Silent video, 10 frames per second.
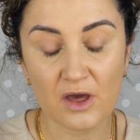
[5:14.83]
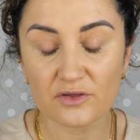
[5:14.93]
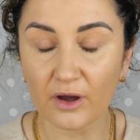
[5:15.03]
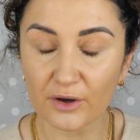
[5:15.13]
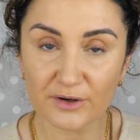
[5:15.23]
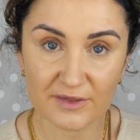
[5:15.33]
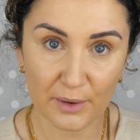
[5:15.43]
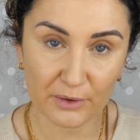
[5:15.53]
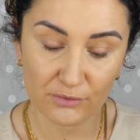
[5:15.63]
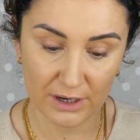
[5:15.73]
So I'm going to
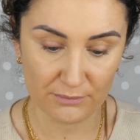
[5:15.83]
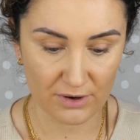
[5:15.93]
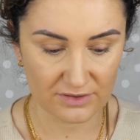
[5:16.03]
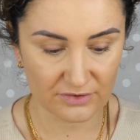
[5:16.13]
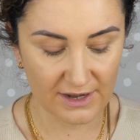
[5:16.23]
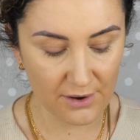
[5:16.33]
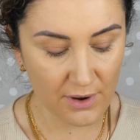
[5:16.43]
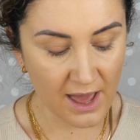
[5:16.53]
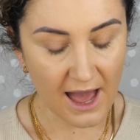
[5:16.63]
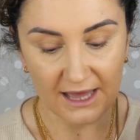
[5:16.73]
start with cream bronzer now,
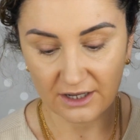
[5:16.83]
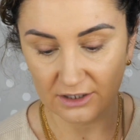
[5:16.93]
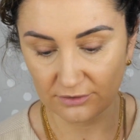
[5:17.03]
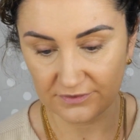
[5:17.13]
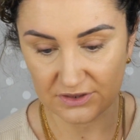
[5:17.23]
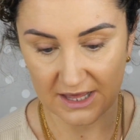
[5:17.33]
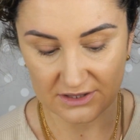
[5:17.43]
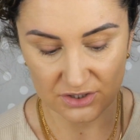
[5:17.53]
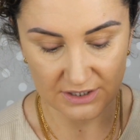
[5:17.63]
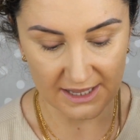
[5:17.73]
and I love the Tan
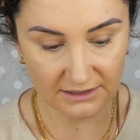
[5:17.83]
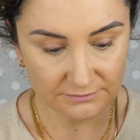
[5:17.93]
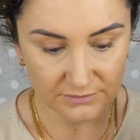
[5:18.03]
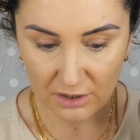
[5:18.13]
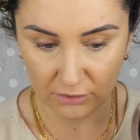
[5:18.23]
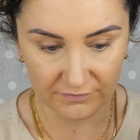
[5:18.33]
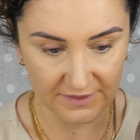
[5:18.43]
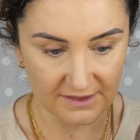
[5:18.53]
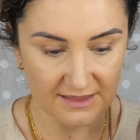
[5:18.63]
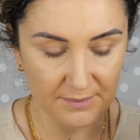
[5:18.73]
de Chanel. Love
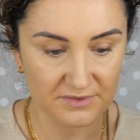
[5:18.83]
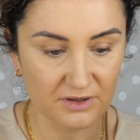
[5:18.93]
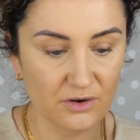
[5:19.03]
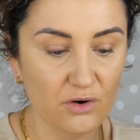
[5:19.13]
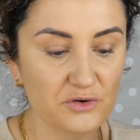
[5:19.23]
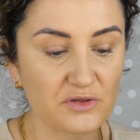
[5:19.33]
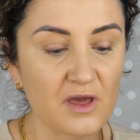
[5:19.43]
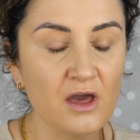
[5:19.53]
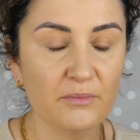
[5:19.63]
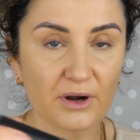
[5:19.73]
this, absolutely gorgeous.
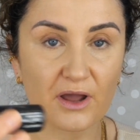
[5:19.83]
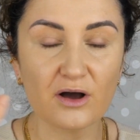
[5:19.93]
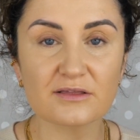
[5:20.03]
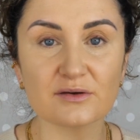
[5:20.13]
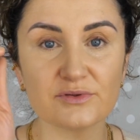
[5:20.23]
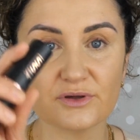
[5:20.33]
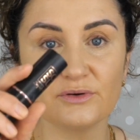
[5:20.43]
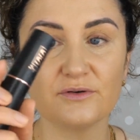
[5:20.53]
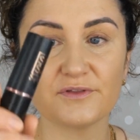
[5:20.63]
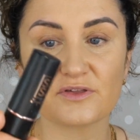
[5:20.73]
But I also do
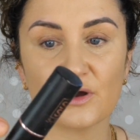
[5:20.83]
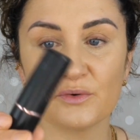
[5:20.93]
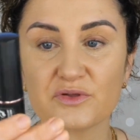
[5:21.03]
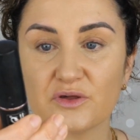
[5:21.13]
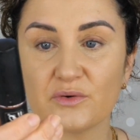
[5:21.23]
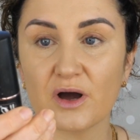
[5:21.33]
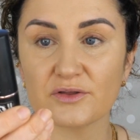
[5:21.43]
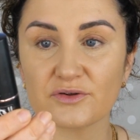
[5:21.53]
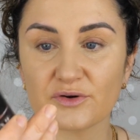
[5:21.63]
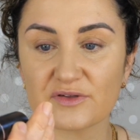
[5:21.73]
love the SoSu
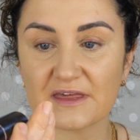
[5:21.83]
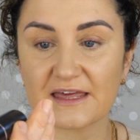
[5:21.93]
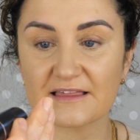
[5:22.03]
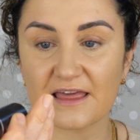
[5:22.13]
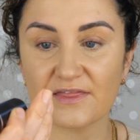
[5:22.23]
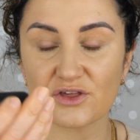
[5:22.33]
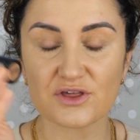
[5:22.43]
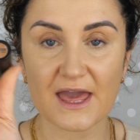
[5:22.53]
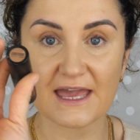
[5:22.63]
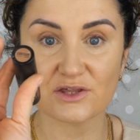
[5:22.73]
contour sticks in the
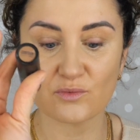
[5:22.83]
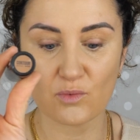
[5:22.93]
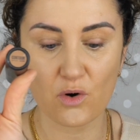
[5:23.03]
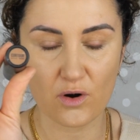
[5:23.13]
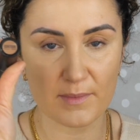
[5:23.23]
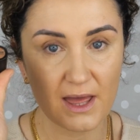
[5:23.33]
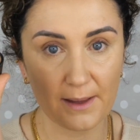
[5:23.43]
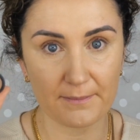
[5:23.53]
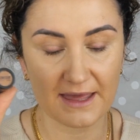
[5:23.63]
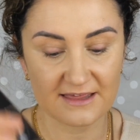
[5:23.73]
shade Warm.
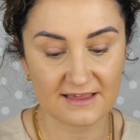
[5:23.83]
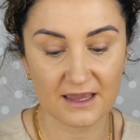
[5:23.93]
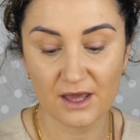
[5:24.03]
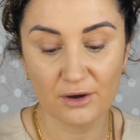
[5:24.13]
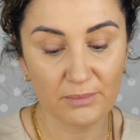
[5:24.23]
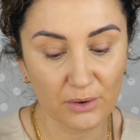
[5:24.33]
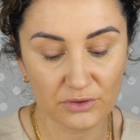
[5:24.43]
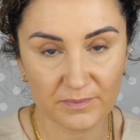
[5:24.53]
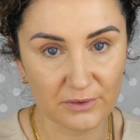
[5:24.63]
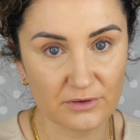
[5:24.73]
Amazing,
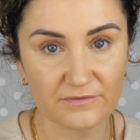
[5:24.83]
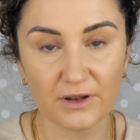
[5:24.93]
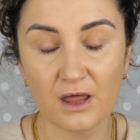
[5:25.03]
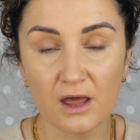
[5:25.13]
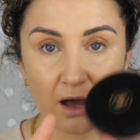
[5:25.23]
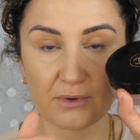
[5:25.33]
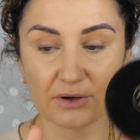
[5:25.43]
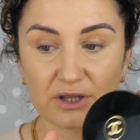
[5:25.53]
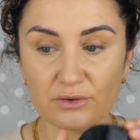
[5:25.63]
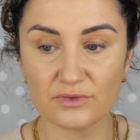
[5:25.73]
both beautiful. I'm
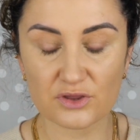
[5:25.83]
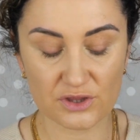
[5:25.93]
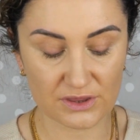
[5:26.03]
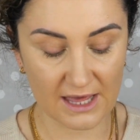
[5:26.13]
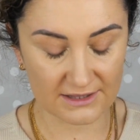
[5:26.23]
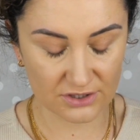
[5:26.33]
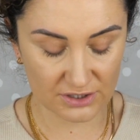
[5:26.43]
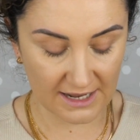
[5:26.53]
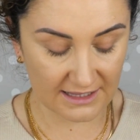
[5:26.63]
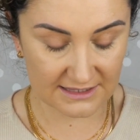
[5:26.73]
going to use the Tan de
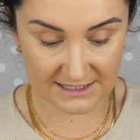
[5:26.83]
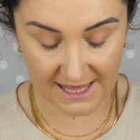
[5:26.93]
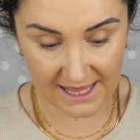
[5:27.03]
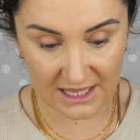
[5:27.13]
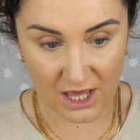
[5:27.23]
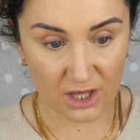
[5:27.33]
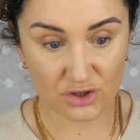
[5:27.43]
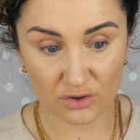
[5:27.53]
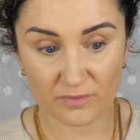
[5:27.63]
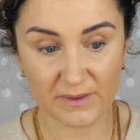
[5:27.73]
Chanel today
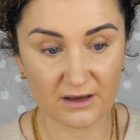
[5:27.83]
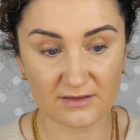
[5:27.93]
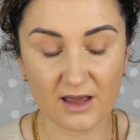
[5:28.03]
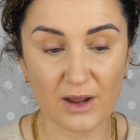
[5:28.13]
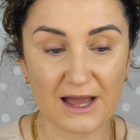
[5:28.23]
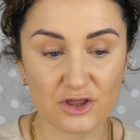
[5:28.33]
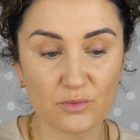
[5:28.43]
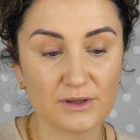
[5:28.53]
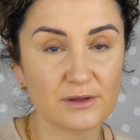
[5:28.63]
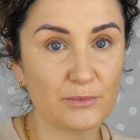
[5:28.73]
just because I
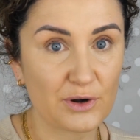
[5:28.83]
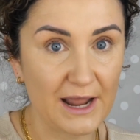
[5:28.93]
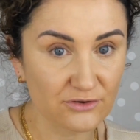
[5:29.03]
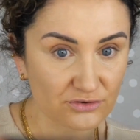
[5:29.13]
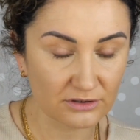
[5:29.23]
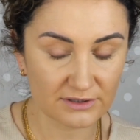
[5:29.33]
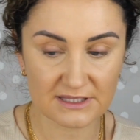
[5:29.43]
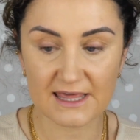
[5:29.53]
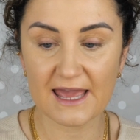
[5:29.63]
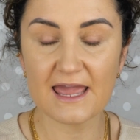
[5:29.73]
actually want a more natural look
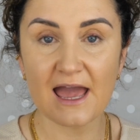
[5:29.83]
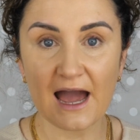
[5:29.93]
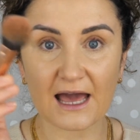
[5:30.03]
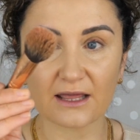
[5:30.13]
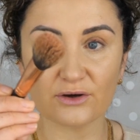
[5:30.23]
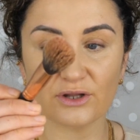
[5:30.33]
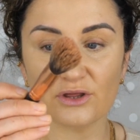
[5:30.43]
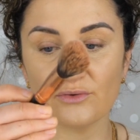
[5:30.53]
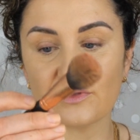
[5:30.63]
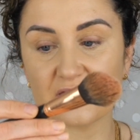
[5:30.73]
today, and I'm going to
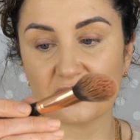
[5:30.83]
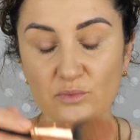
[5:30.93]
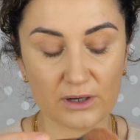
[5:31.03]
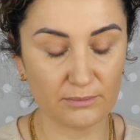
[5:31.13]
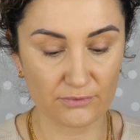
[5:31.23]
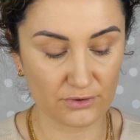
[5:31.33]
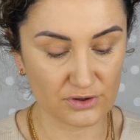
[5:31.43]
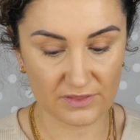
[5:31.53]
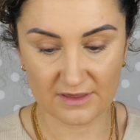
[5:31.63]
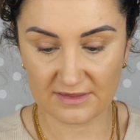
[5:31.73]
use this with a
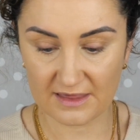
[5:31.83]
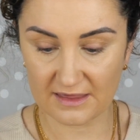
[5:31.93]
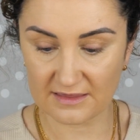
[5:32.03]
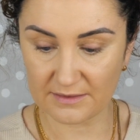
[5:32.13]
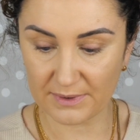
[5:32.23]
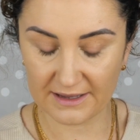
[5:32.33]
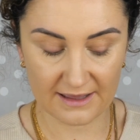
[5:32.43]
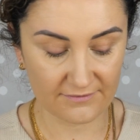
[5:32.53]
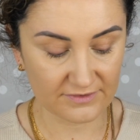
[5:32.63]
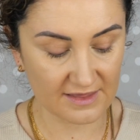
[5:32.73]
brush. This is the Blank
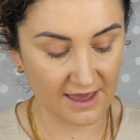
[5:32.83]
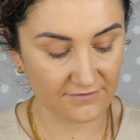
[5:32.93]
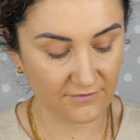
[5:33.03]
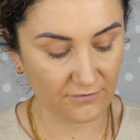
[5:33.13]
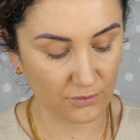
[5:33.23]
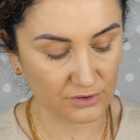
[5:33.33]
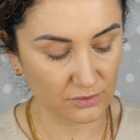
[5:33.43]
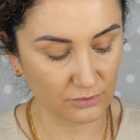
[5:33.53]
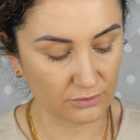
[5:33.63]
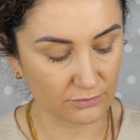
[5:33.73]
Canvas
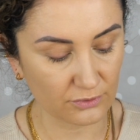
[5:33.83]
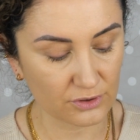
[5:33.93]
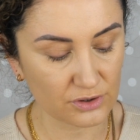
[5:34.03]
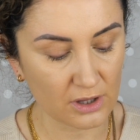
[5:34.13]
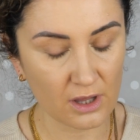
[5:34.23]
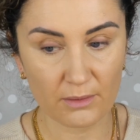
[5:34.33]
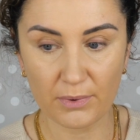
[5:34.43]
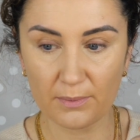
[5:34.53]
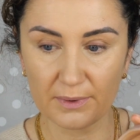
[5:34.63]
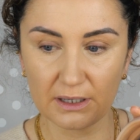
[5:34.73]
F41 brush.
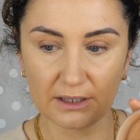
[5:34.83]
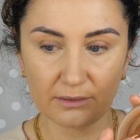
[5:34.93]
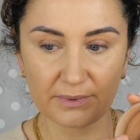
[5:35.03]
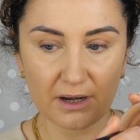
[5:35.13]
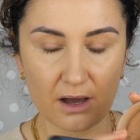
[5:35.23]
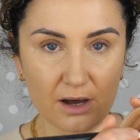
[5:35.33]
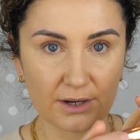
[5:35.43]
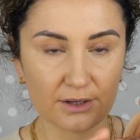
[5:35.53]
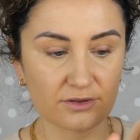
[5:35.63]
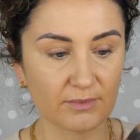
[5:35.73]
Pop a little bit
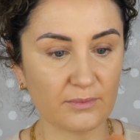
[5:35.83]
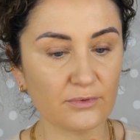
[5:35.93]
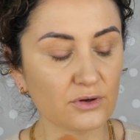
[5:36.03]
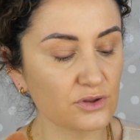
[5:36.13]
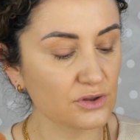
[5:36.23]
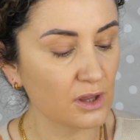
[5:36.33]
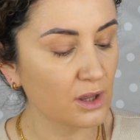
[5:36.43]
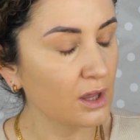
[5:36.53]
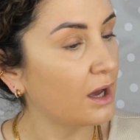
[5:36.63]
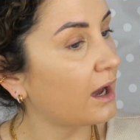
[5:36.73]
on to my brush,
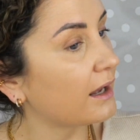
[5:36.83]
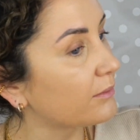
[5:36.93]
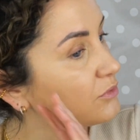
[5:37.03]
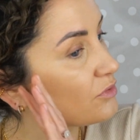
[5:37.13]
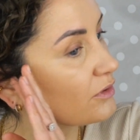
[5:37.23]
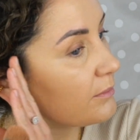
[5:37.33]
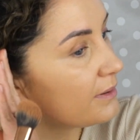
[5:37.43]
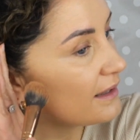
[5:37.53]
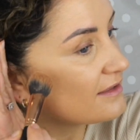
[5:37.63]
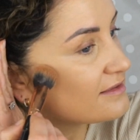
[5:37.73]
and I'm just going to
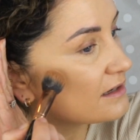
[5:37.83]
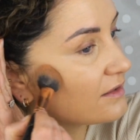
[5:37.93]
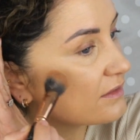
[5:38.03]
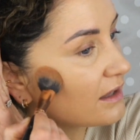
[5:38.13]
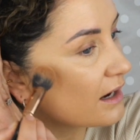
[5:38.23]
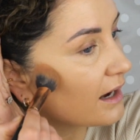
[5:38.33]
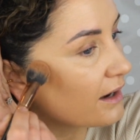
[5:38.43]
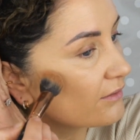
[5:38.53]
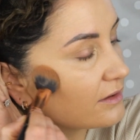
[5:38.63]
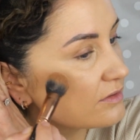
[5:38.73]
place it in the
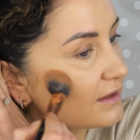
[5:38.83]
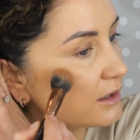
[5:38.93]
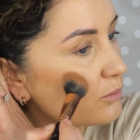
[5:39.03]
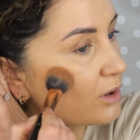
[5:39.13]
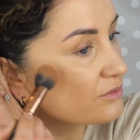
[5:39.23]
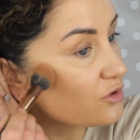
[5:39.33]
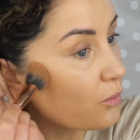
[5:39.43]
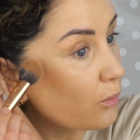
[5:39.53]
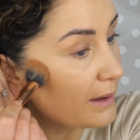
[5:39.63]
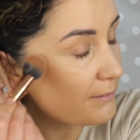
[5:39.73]
areas that I want it
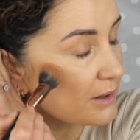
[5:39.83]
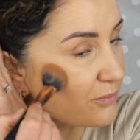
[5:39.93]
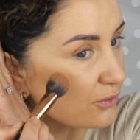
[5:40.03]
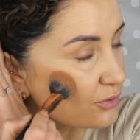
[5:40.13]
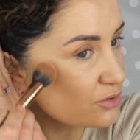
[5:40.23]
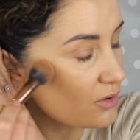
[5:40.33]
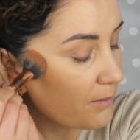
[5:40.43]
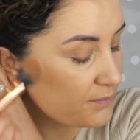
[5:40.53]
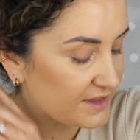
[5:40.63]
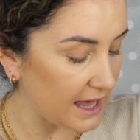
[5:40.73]
with my brush. So
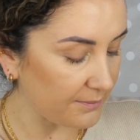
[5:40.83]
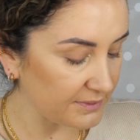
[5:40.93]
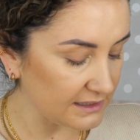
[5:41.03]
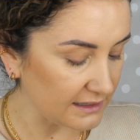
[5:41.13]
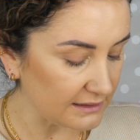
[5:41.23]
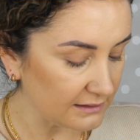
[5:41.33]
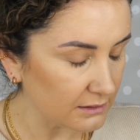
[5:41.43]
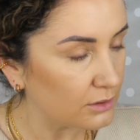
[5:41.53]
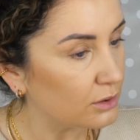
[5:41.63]
I'm tapping it in.